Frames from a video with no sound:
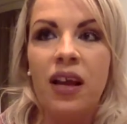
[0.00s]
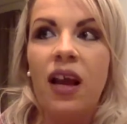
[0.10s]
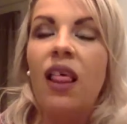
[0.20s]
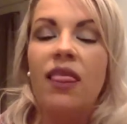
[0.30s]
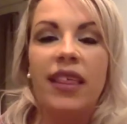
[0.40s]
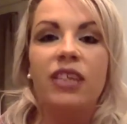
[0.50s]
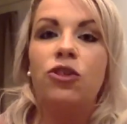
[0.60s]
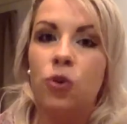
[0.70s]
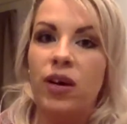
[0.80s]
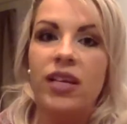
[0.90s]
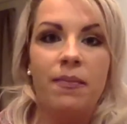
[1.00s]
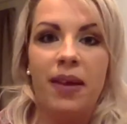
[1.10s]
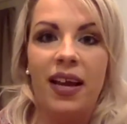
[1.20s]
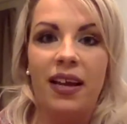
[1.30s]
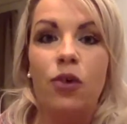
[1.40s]
that joined
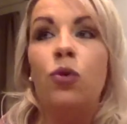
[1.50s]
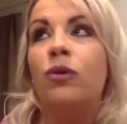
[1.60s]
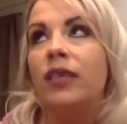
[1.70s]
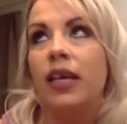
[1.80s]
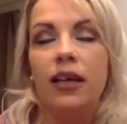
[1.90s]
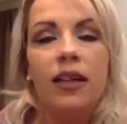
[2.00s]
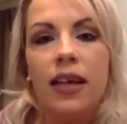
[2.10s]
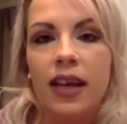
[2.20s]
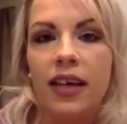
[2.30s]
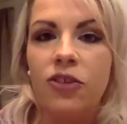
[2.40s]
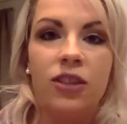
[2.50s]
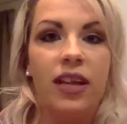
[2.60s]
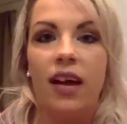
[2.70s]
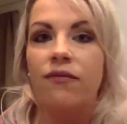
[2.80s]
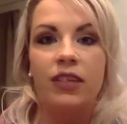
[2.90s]
me who's killing it. She's
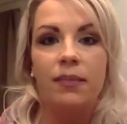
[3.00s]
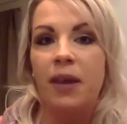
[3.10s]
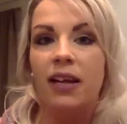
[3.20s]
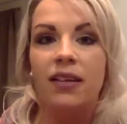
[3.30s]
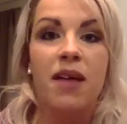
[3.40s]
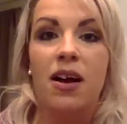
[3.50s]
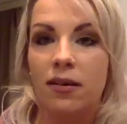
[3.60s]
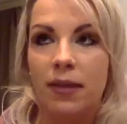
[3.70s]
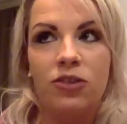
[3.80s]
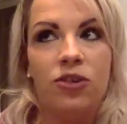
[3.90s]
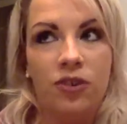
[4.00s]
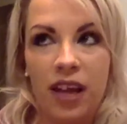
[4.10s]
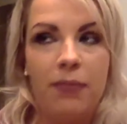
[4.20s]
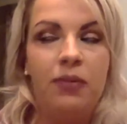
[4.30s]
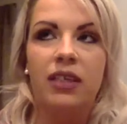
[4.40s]
down 50 pounds. I'm not going to mention her
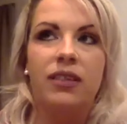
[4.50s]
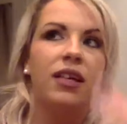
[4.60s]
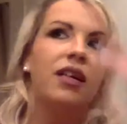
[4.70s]
name, Lisa.